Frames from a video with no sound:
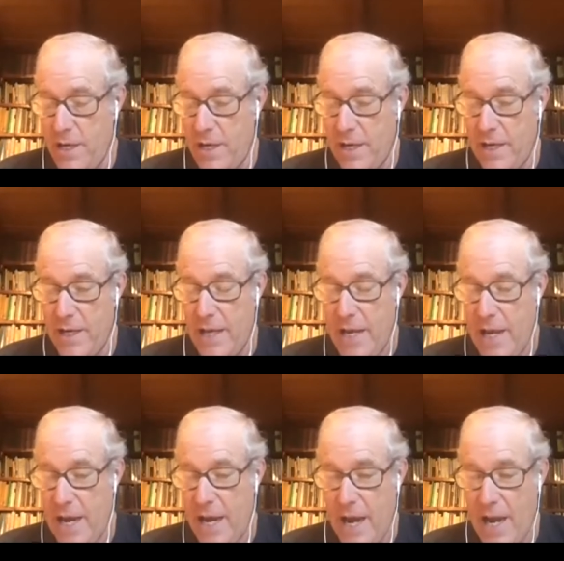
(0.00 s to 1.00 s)
and and I
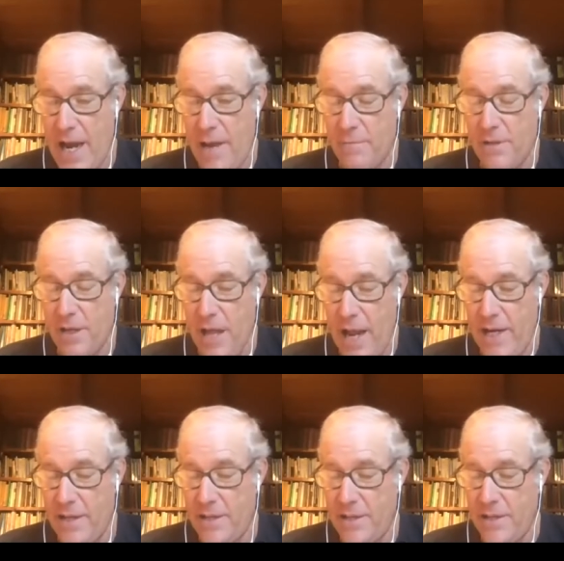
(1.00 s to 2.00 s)
I am
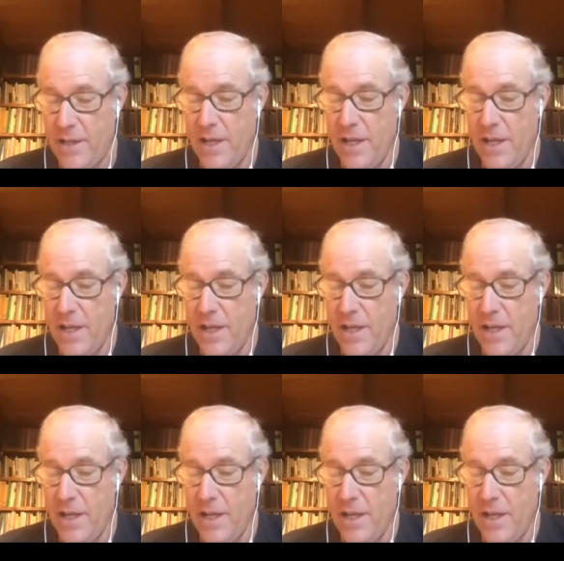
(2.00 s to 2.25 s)
delighted to